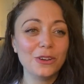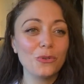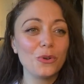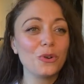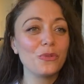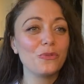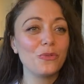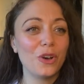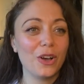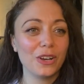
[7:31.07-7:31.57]
or
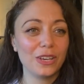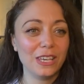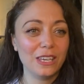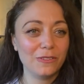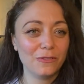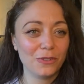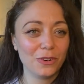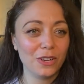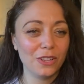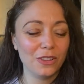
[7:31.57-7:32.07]
foggy
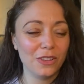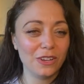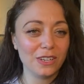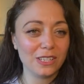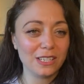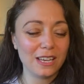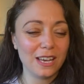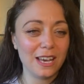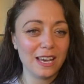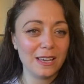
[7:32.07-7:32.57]
for a long
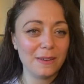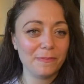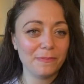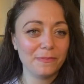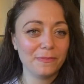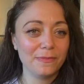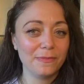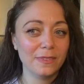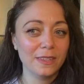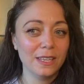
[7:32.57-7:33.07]
time,